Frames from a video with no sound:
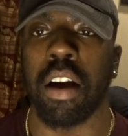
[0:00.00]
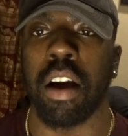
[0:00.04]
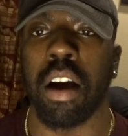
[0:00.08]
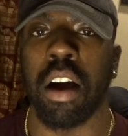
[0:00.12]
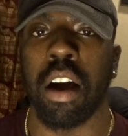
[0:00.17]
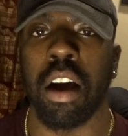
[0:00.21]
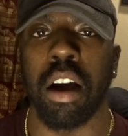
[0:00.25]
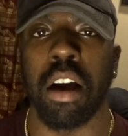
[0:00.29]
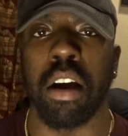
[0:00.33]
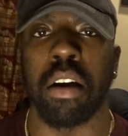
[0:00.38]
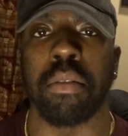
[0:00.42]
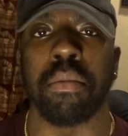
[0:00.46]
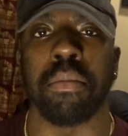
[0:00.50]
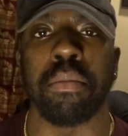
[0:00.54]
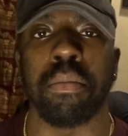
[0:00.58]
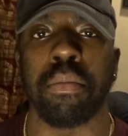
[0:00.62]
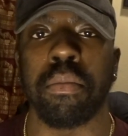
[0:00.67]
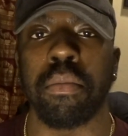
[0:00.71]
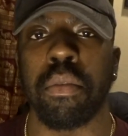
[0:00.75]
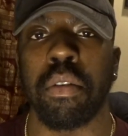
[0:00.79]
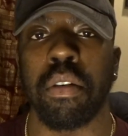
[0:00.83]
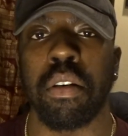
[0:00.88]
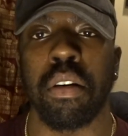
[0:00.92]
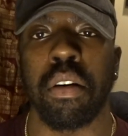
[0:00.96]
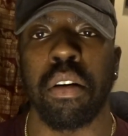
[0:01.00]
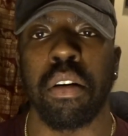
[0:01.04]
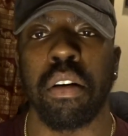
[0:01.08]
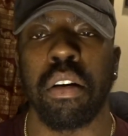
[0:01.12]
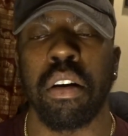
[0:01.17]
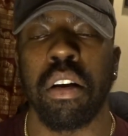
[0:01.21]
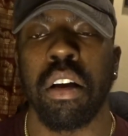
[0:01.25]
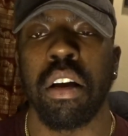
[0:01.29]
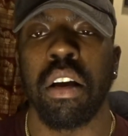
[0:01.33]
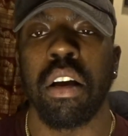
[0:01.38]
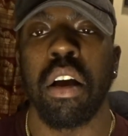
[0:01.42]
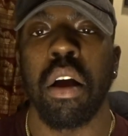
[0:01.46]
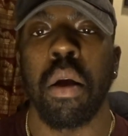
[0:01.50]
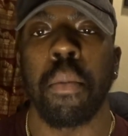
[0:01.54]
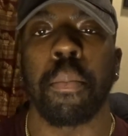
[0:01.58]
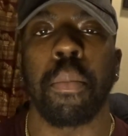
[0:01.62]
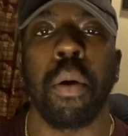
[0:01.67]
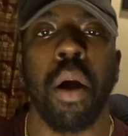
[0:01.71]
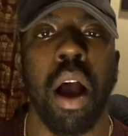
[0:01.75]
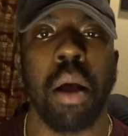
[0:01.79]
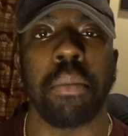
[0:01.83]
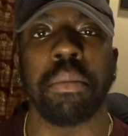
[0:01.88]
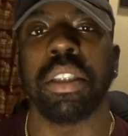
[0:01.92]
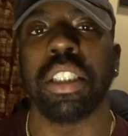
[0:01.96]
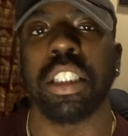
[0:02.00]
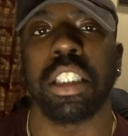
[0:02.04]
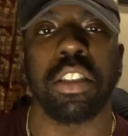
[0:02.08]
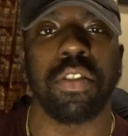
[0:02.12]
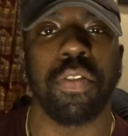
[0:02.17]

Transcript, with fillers: um, prominent